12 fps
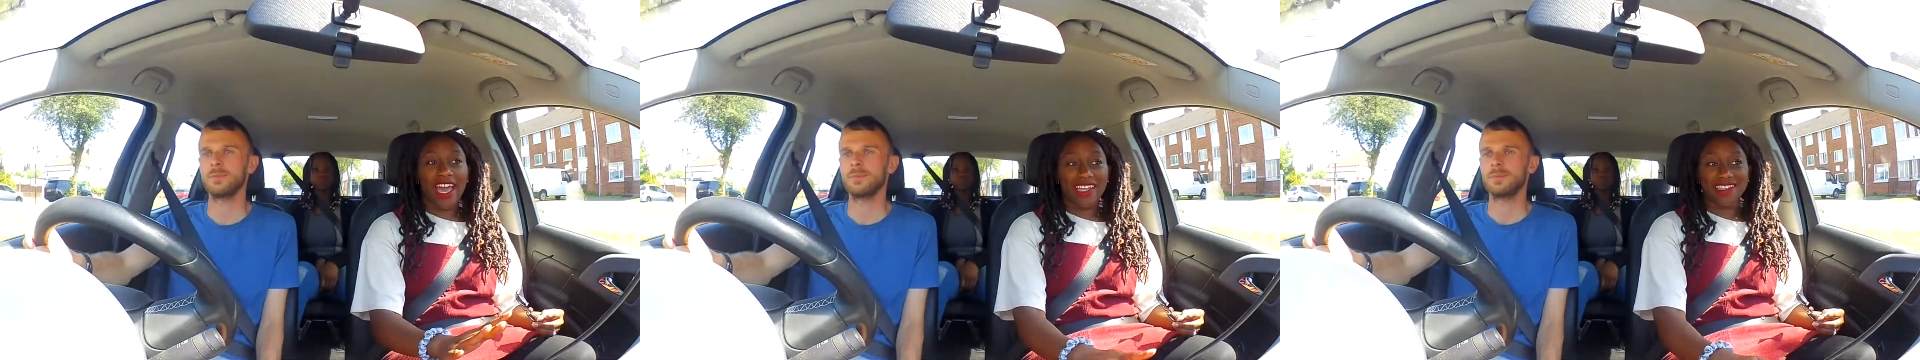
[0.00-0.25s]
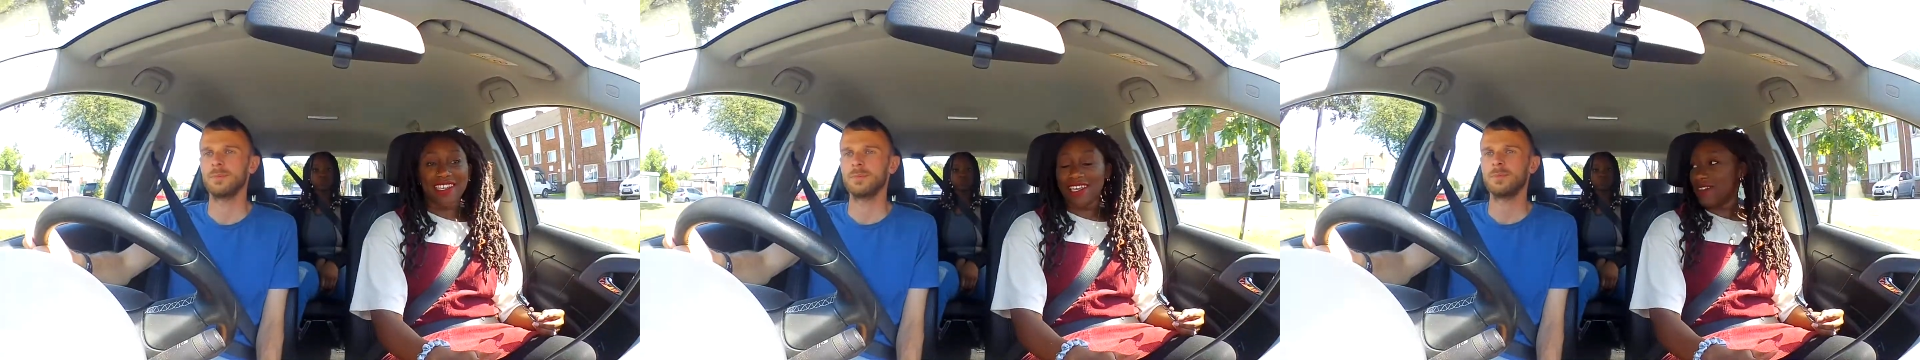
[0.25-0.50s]

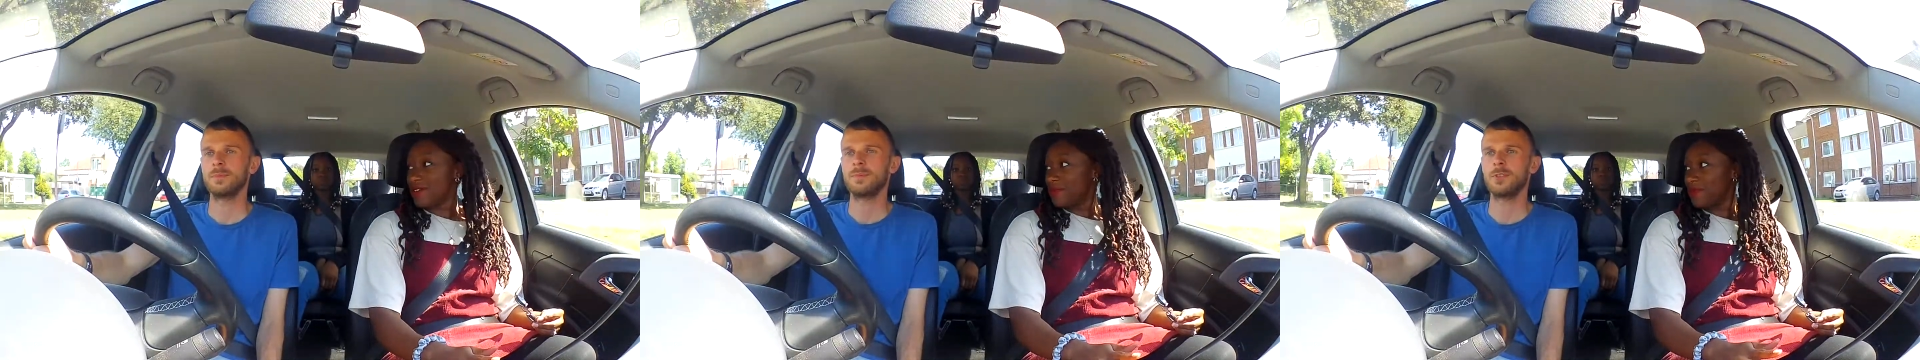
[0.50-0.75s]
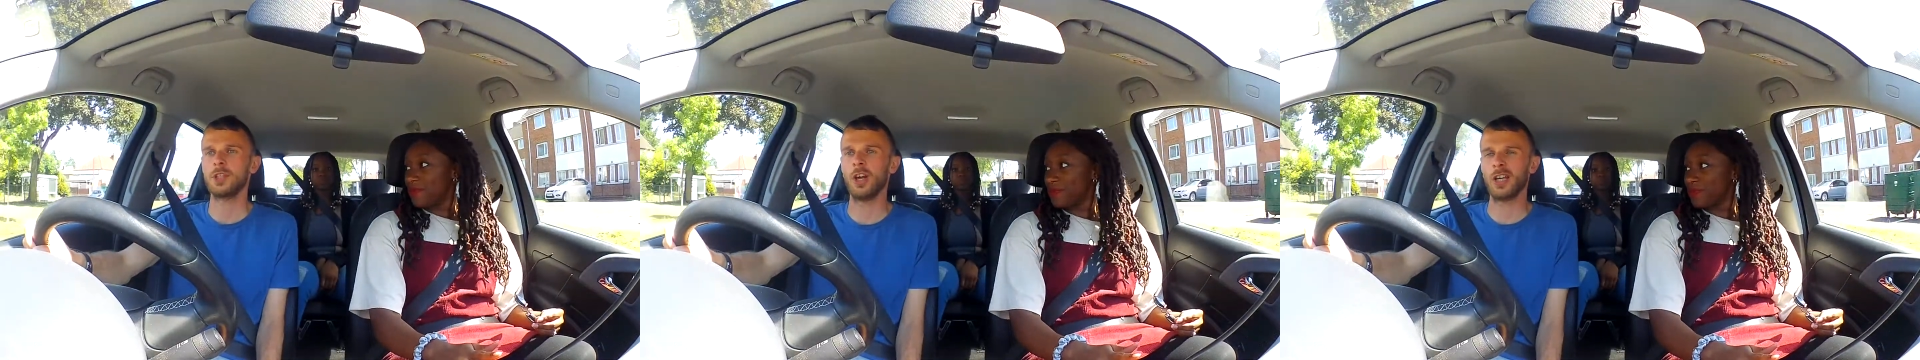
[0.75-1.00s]
Speaker 1: at
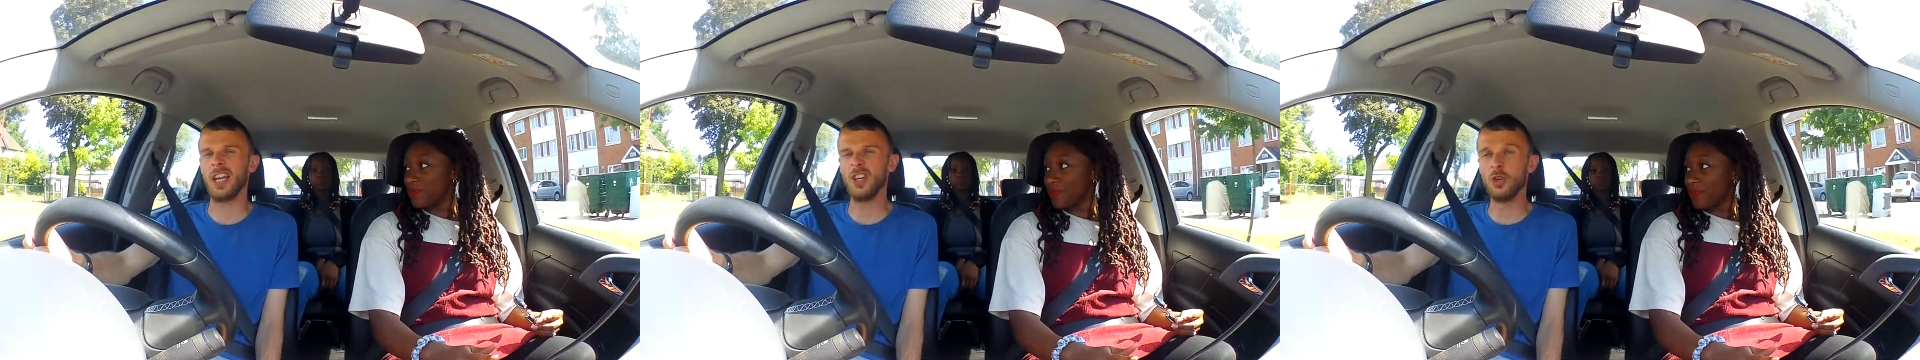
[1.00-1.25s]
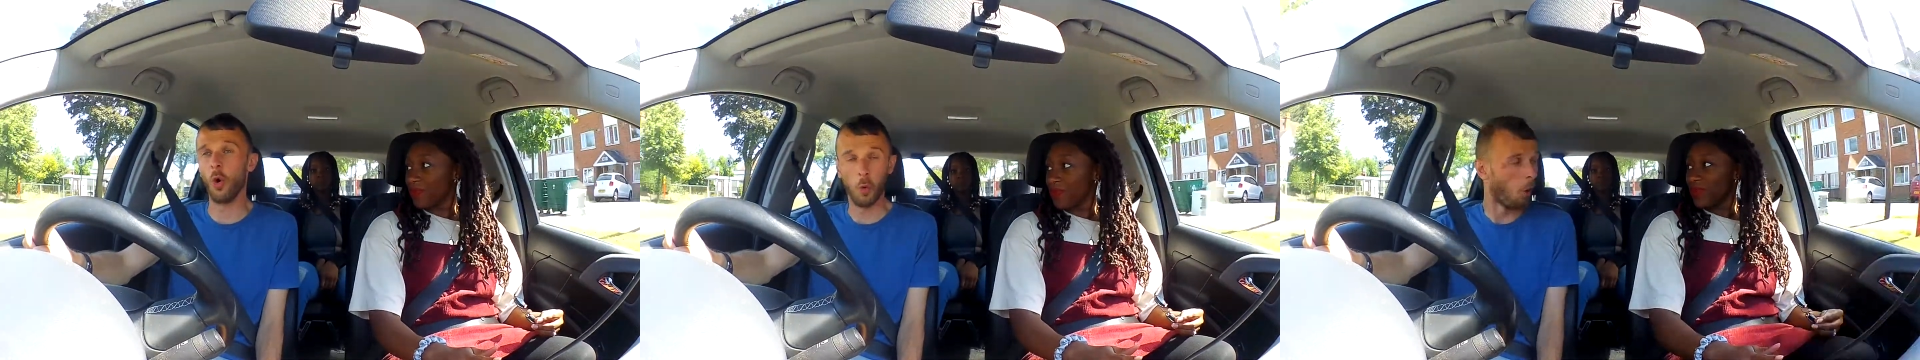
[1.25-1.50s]
it. So like an
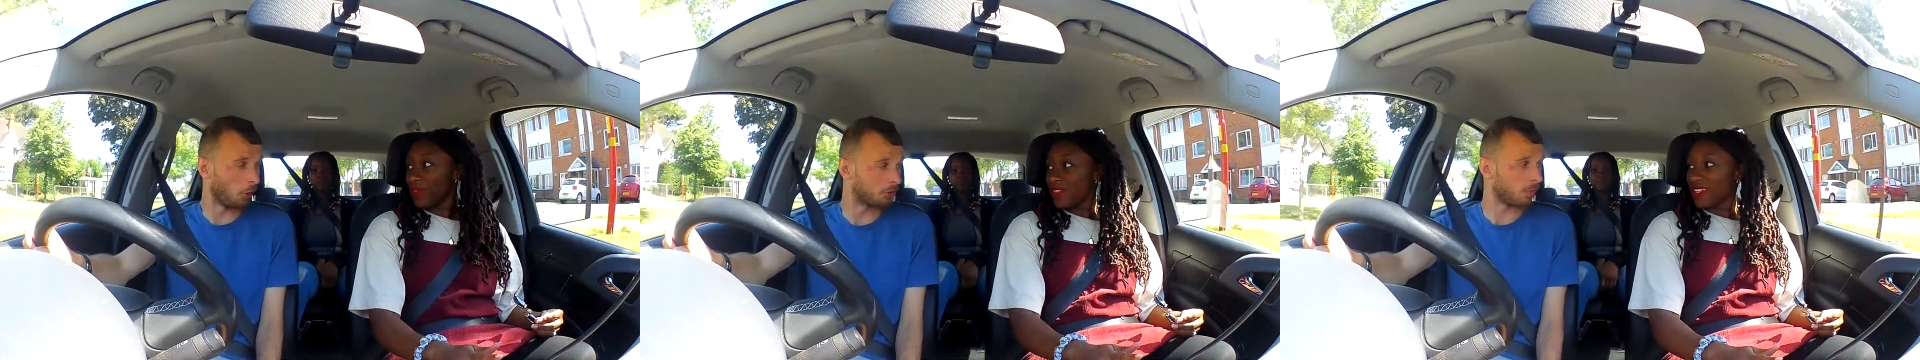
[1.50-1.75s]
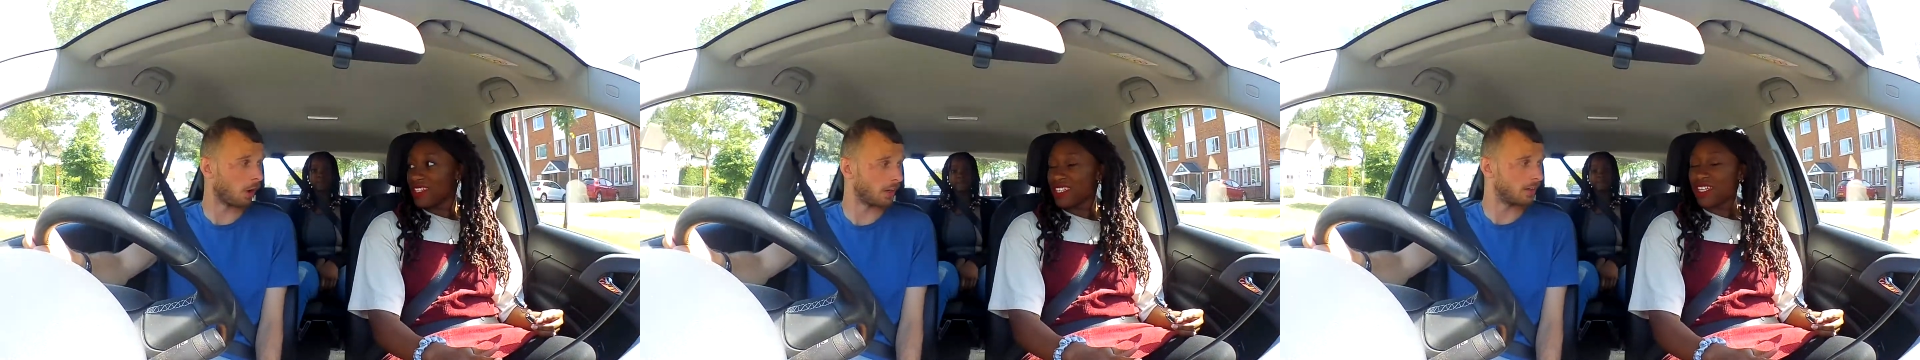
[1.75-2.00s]
indoor
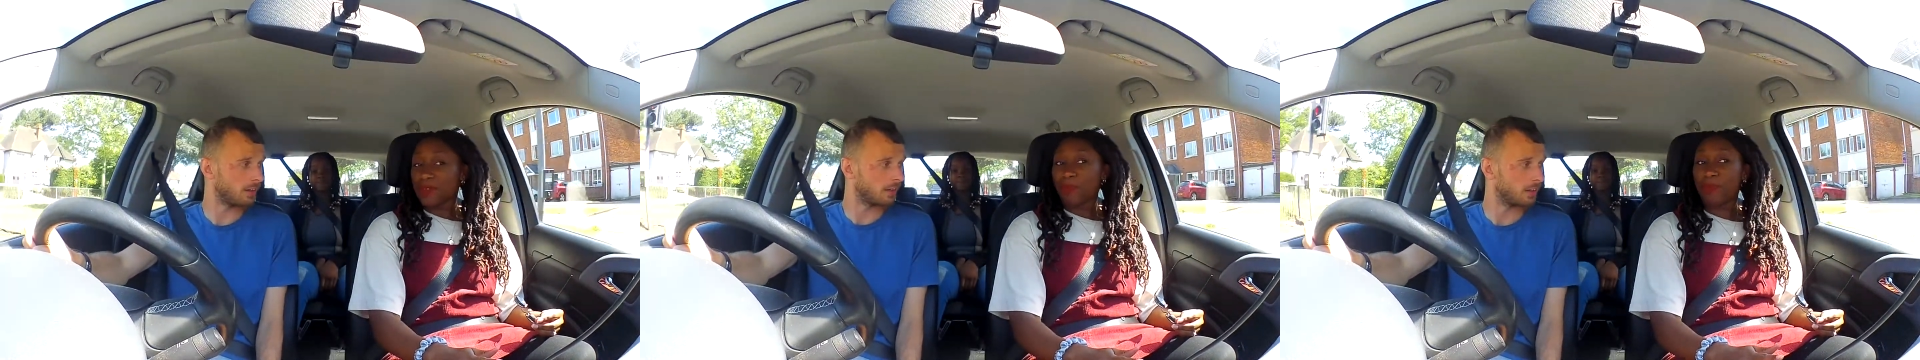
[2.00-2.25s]
water fight.